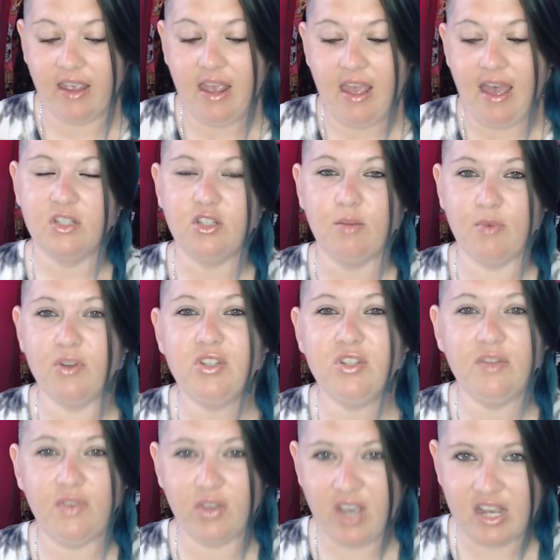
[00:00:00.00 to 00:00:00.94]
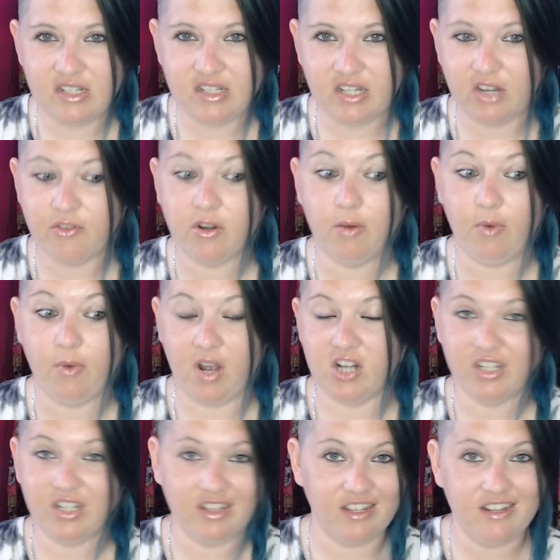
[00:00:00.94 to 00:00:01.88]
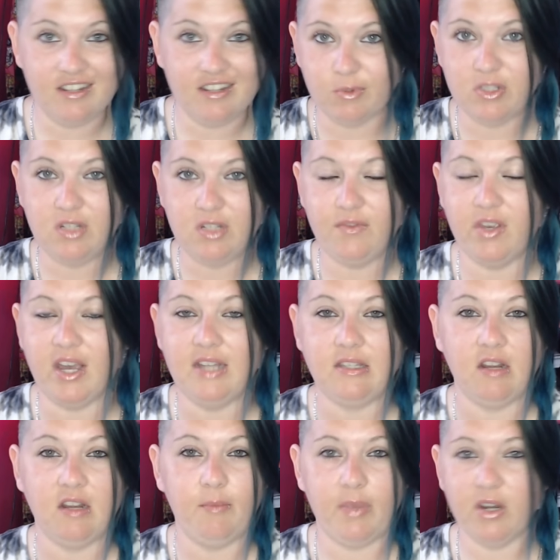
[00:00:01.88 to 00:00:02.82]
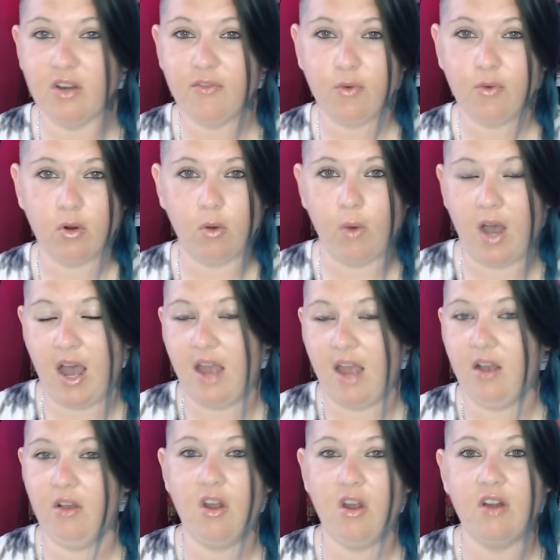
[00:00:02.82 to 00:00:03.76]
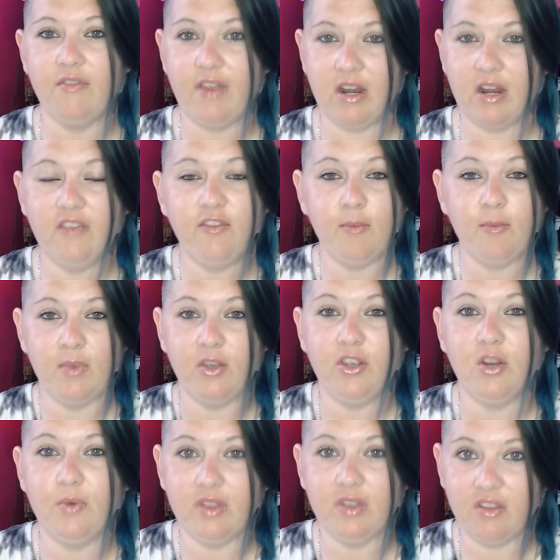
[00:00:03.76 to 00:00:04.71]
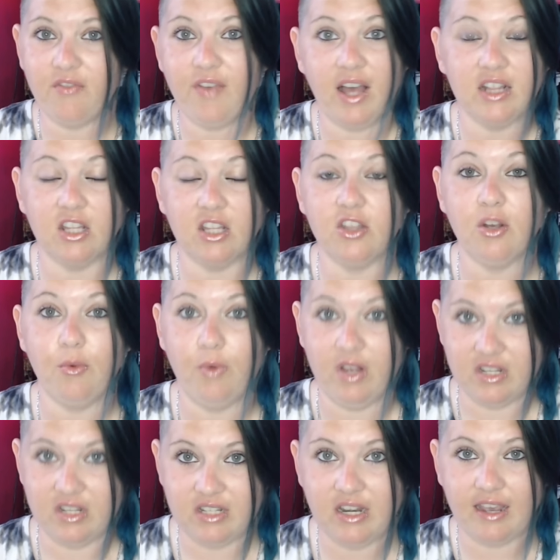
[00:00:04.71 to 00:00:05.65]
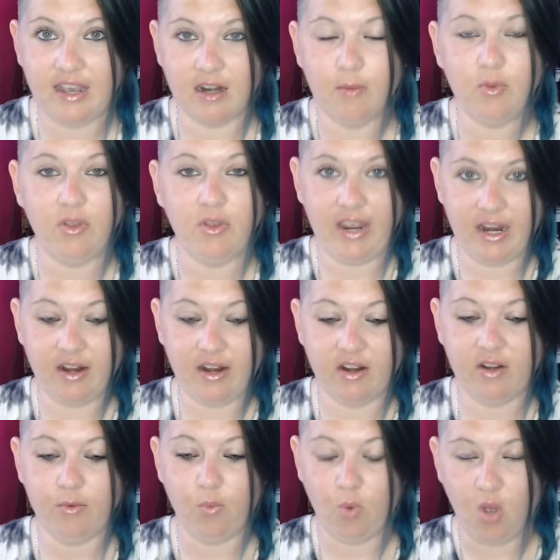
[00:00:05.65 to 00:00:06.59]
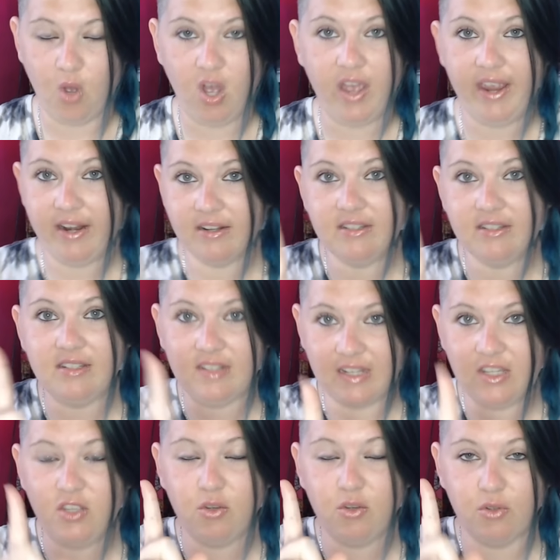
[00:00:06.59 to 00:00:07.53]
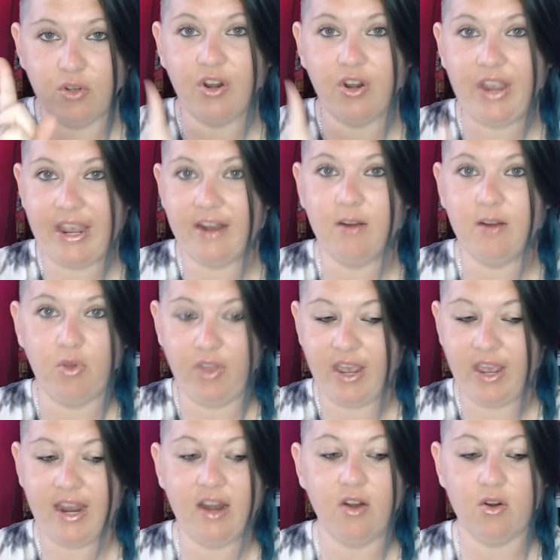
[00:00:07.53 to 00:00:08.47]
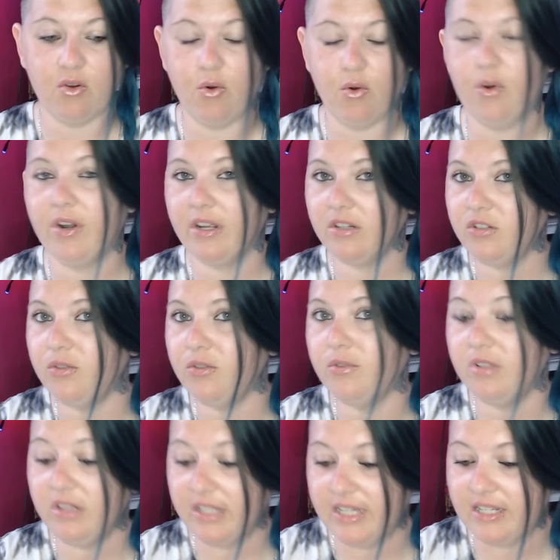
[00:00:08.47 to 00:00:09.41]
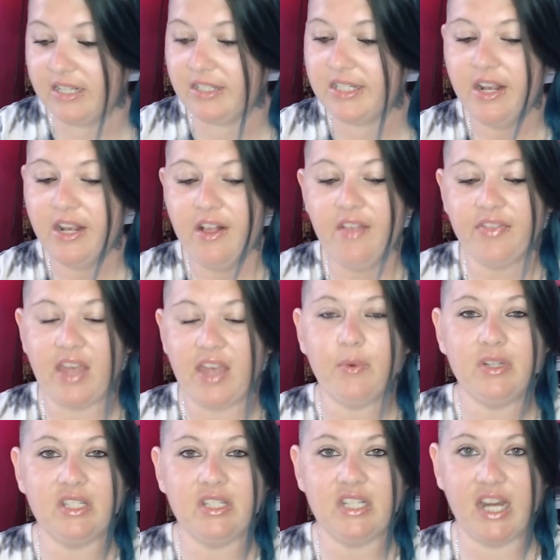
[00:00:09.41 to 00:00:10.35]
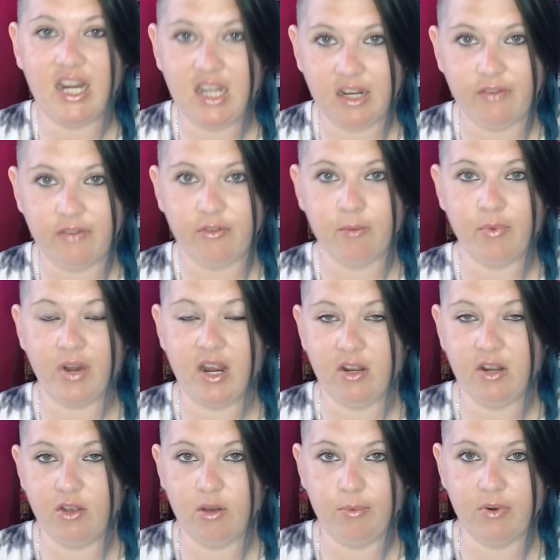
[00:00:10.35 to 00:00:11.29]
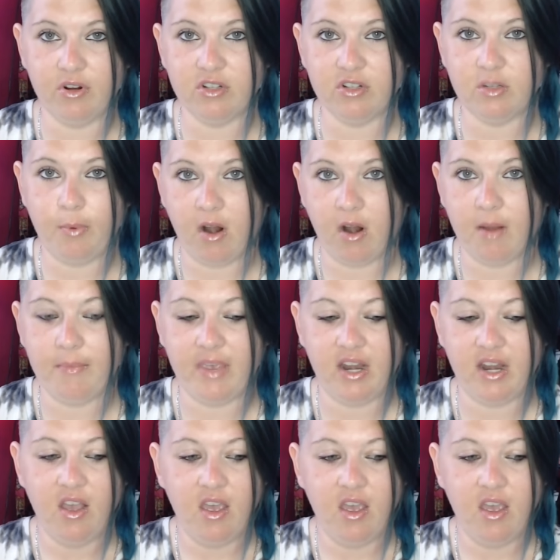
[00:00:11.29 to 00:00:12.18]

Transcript: So most of you guys here that are watching this, most of you guys that have been here for a while, are very familiar with the fact that there was an animal hair, one singular animal hair, according to the list, that was taken from Bryan Kohberger's apartment